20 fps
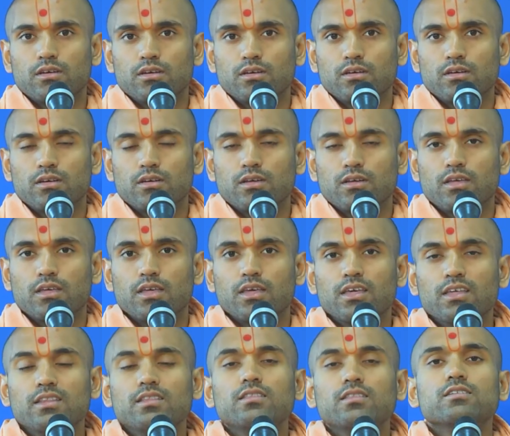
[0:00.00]
in
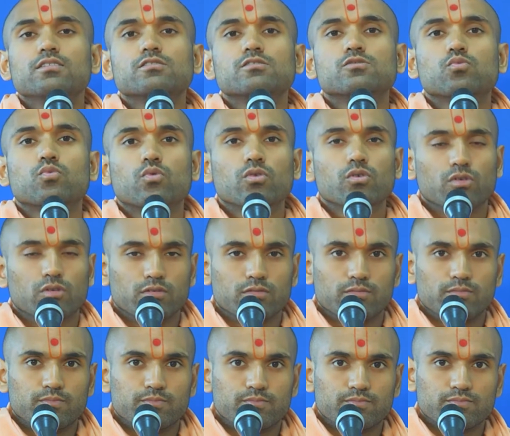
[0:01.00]
this world,
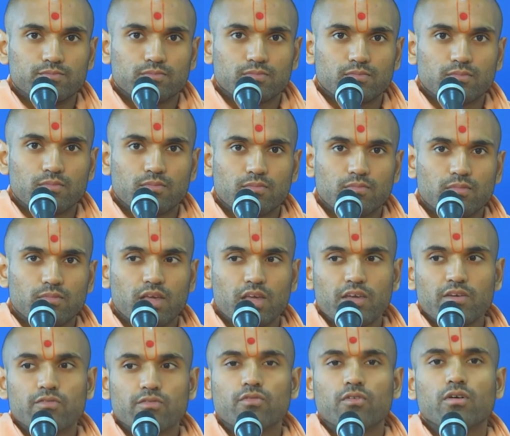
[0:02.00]
if
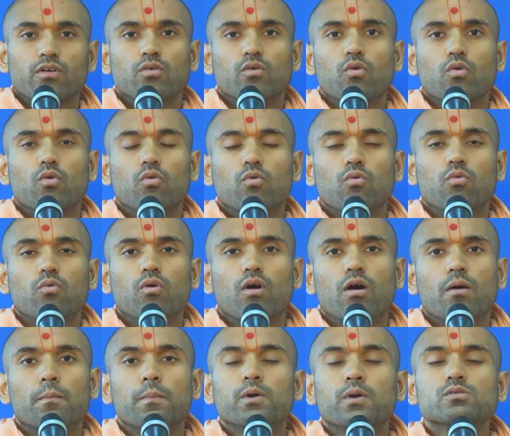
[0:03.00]
a
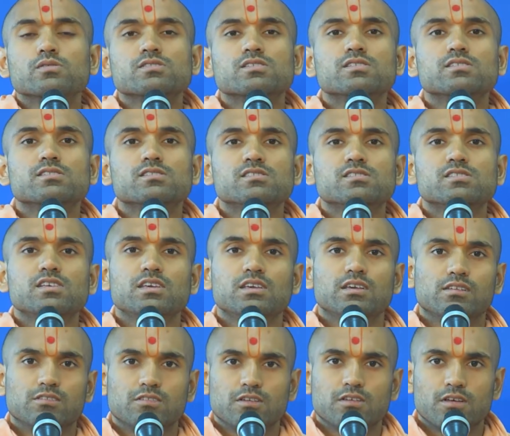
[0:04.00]
person sees
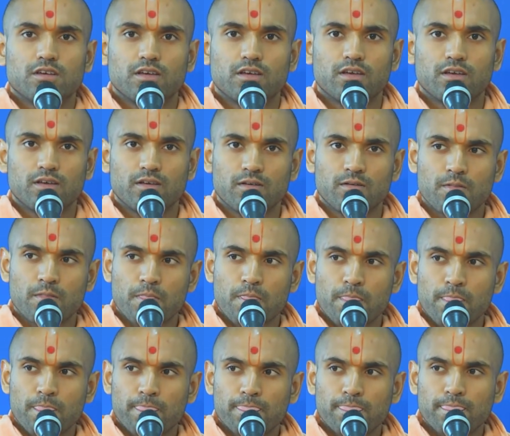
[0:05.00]

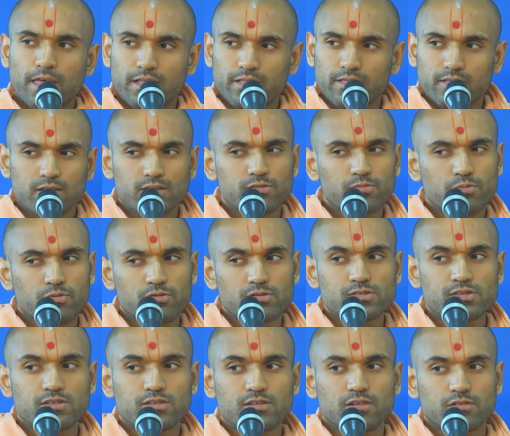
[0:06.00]
that this person is on
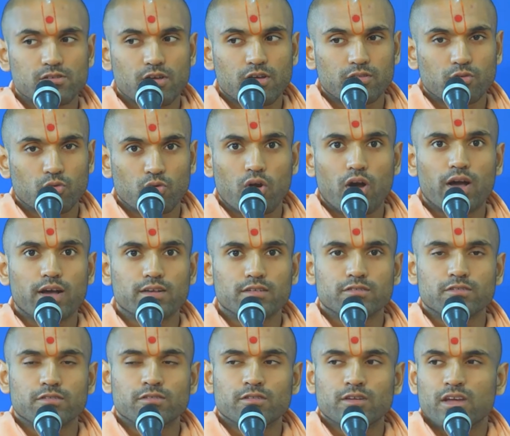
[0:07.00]
the rise,
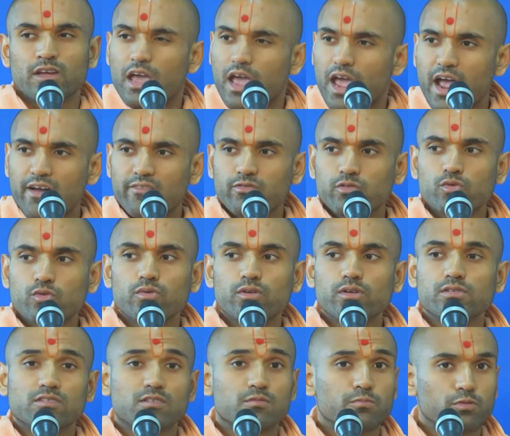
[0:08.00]
everyone is
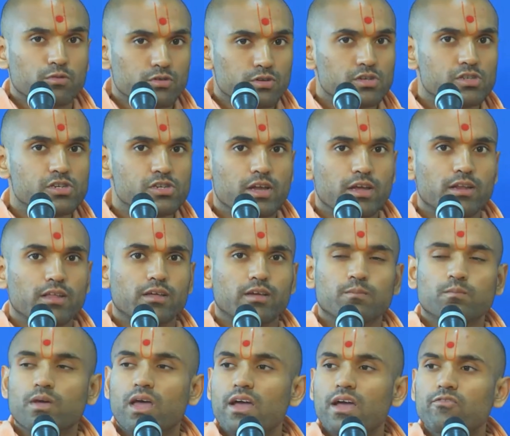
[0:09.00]
appreciating him,
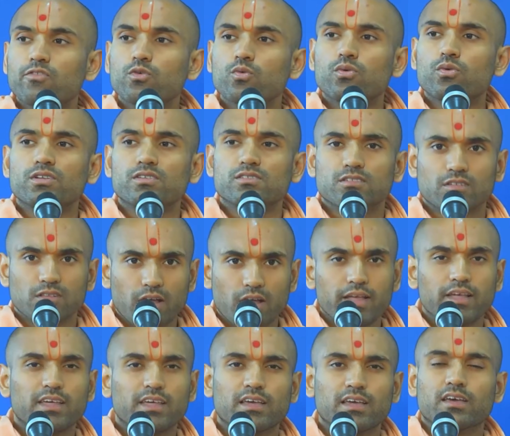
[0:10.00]
everyone is liking him,
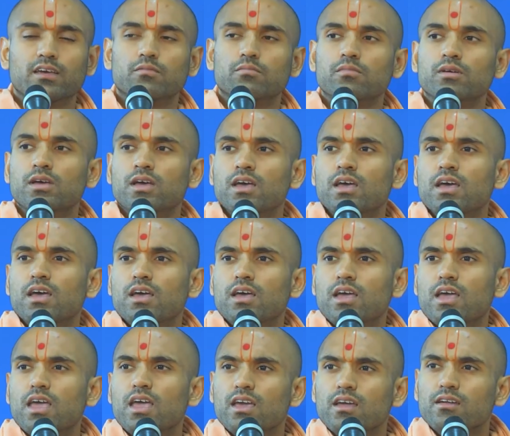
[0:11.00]
and
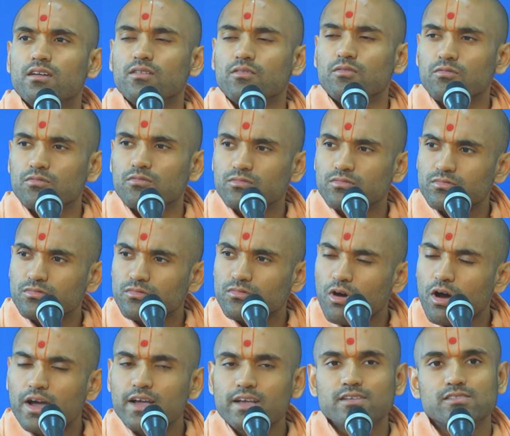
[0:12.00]
why is
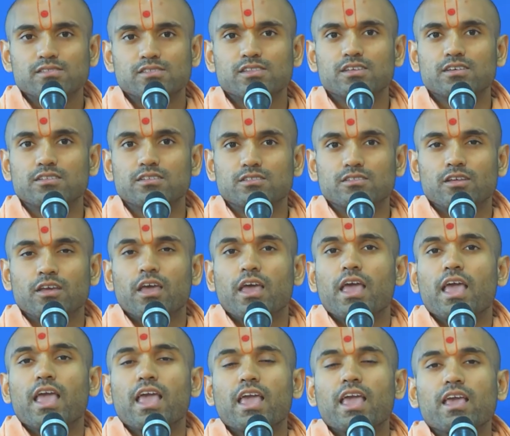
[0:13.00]
this?
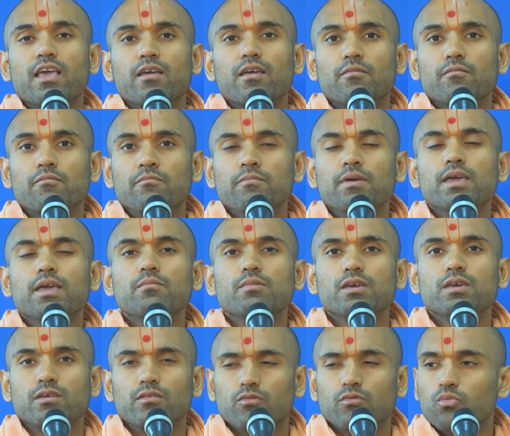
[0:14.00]
Maybe we
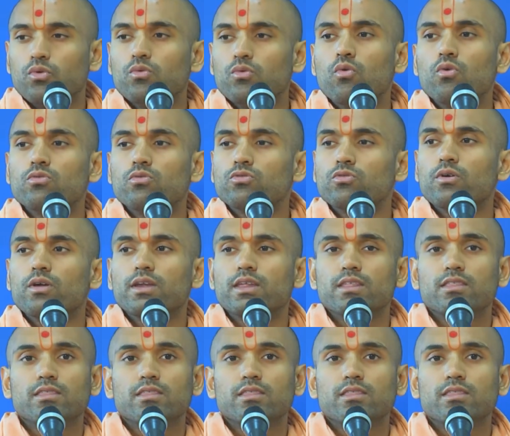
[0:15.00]
won't do anything